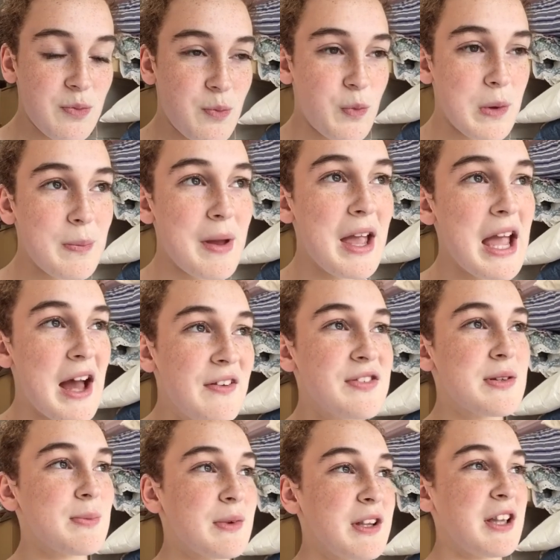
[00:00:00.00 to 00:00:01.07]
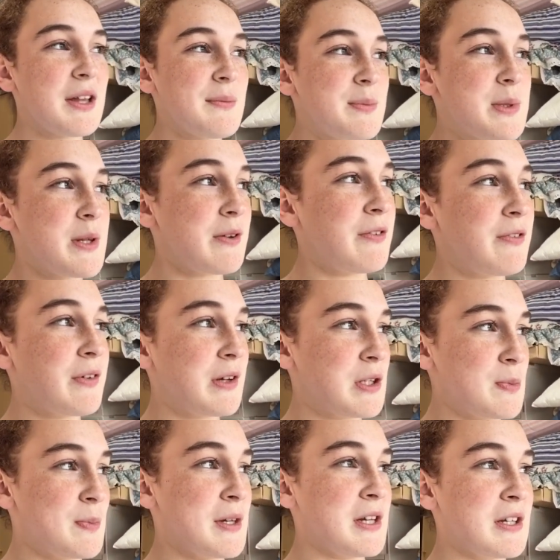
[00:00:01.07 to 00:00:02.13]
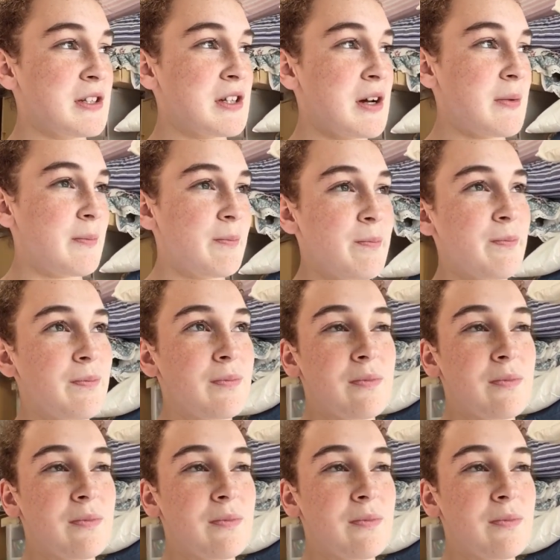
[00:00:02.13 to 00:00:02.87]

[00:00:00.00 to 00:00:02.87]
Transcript: we may have some clips of us being dumb